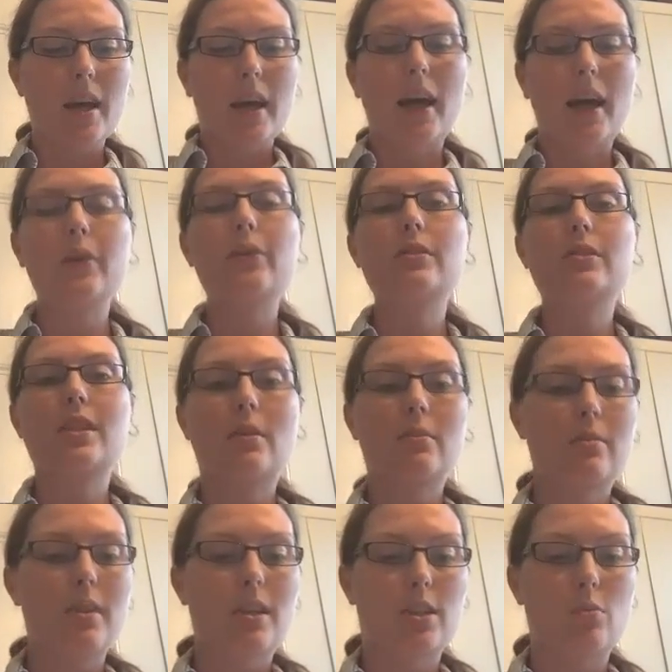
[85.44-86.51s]
Calhoun's
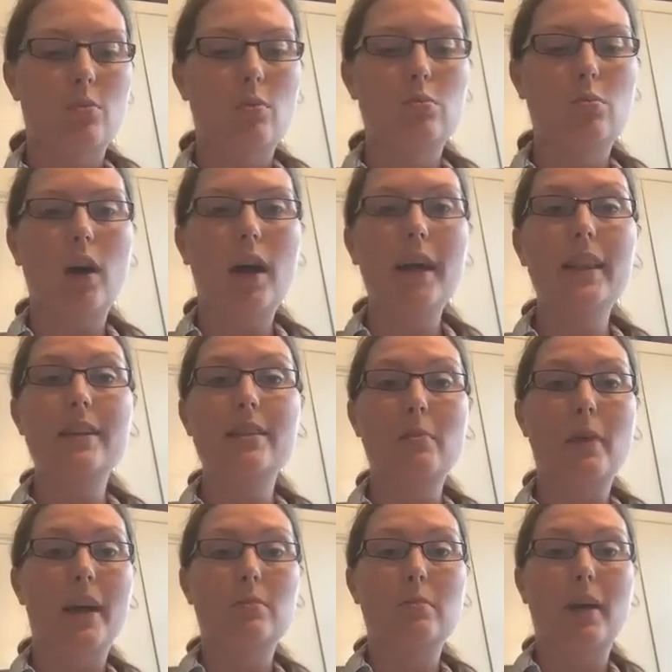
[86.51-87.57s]
definition was widely
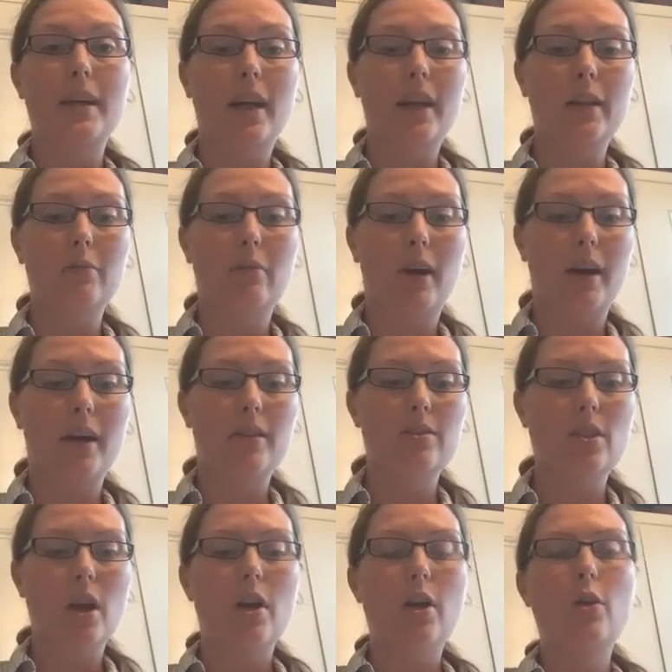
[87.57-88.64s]
espoused by nullifiers
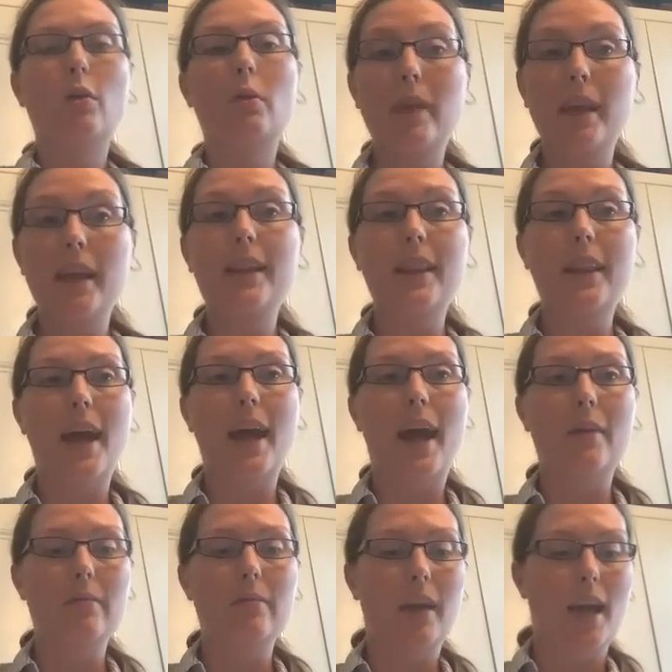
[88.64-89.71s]
who repeatedly
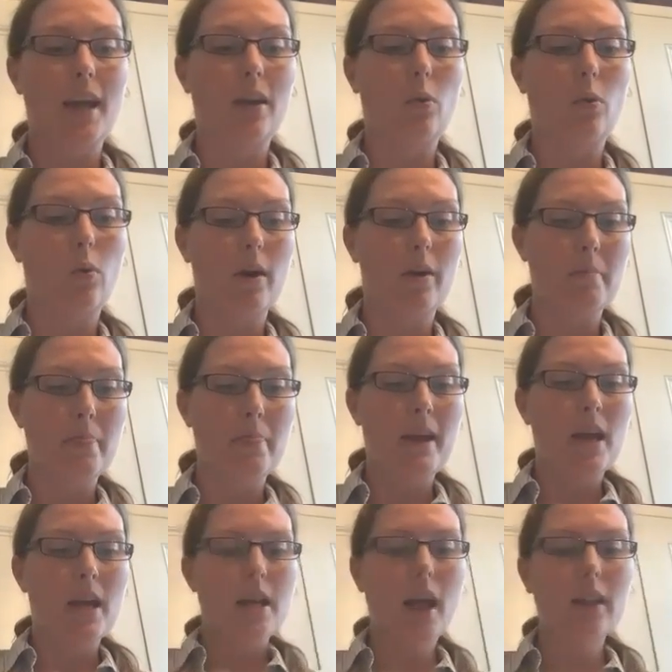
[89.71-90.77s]
advocated, quote,
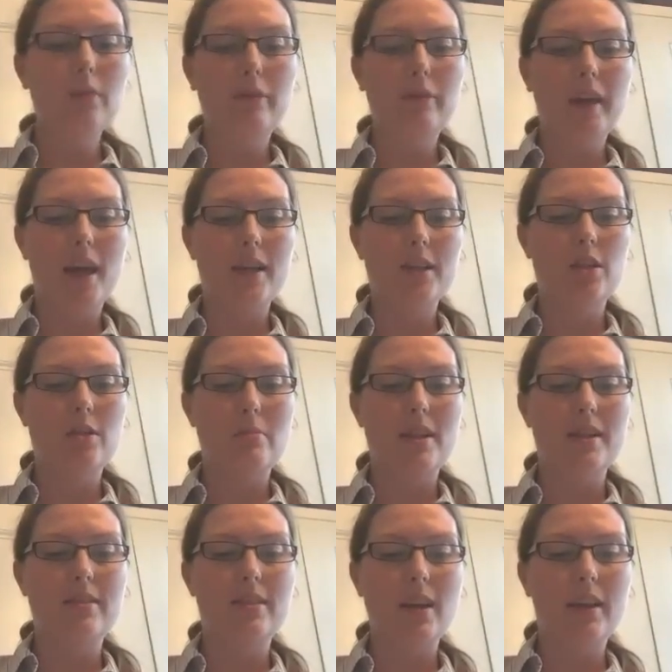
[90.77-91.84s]
nullification
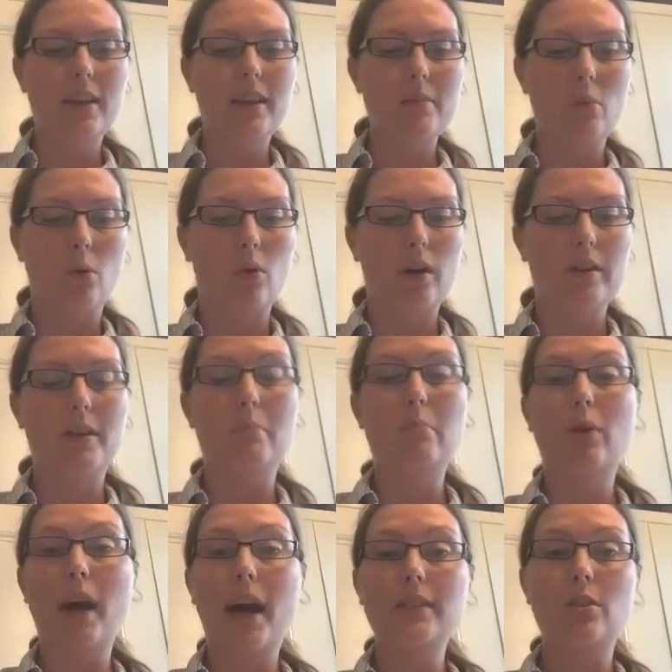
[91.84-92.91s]
means nothing more than
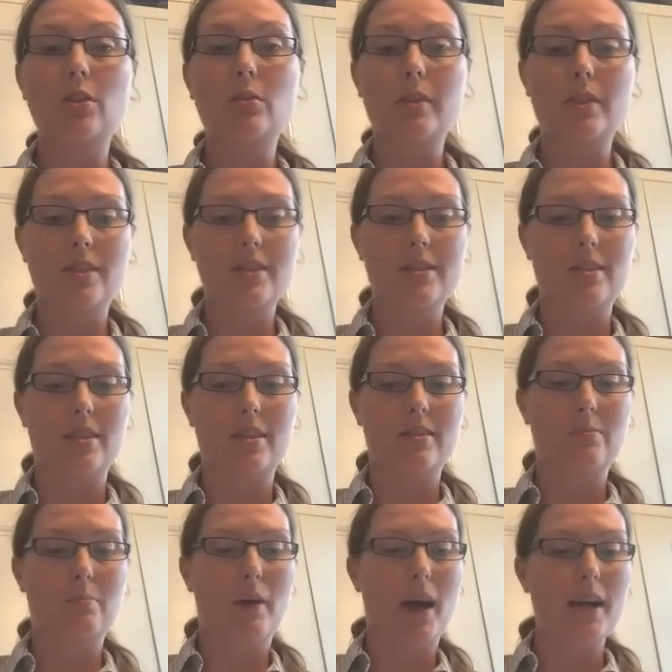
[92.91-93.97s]
practical
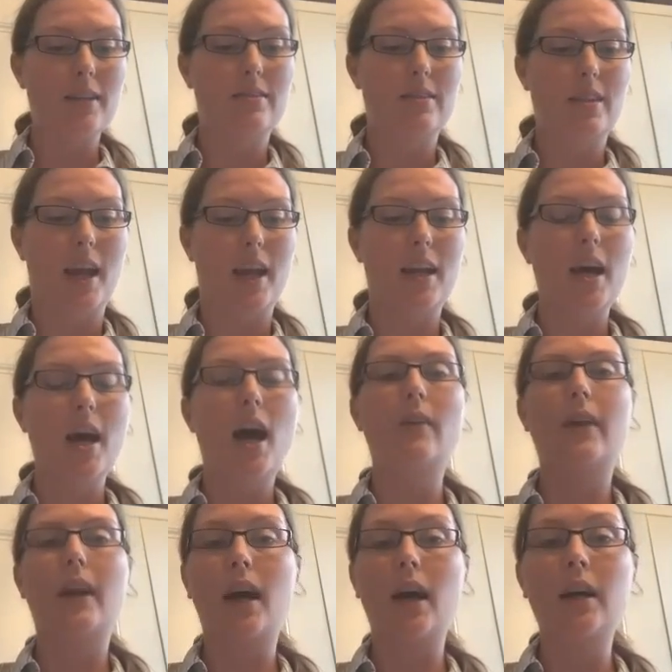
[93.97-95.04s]
resistance by a state of
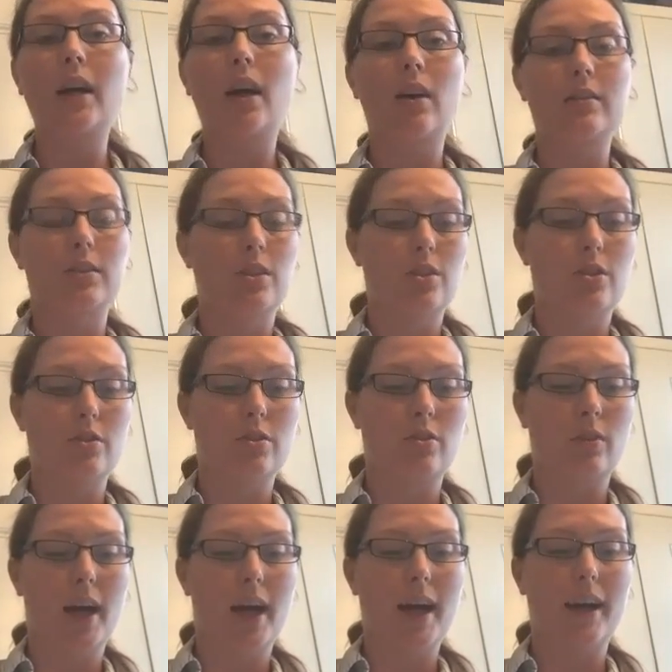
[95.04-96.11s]
an
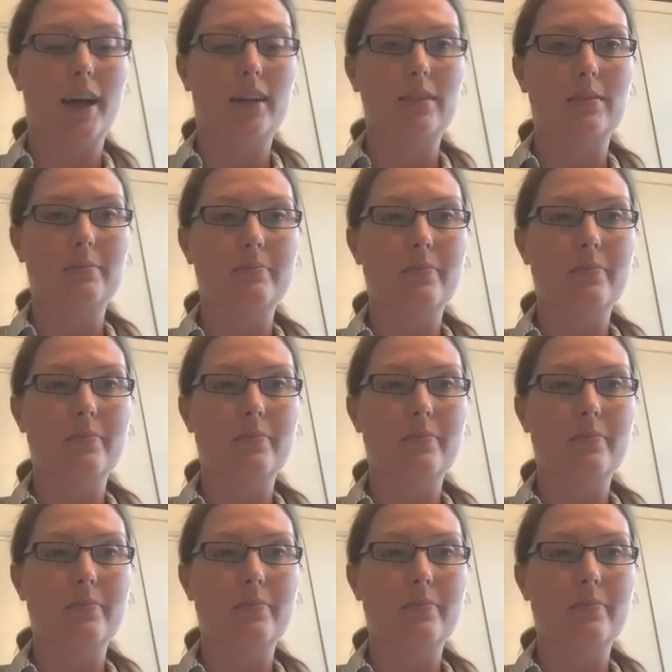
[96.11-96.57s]
unconstitutional act.